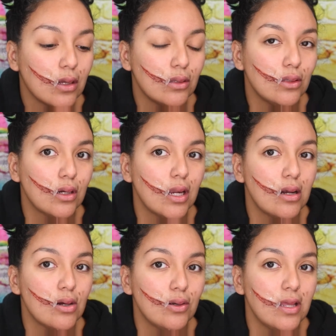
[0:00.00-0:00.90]
Look at
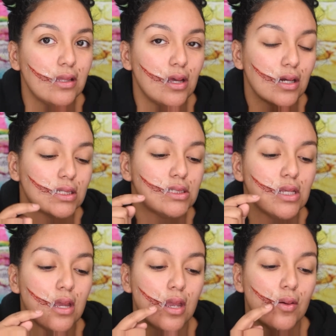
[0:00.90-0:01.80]
how cool that looks.
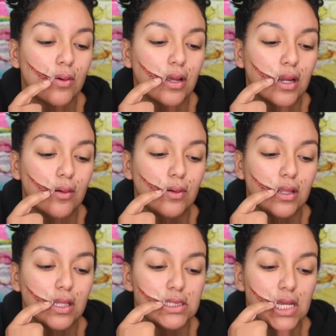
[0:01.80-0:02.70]
We're going to get rid
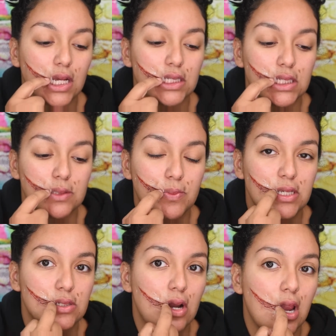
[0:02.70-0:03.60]
of this excess
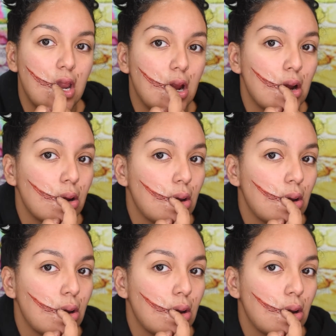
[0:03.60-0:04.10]
piece right here.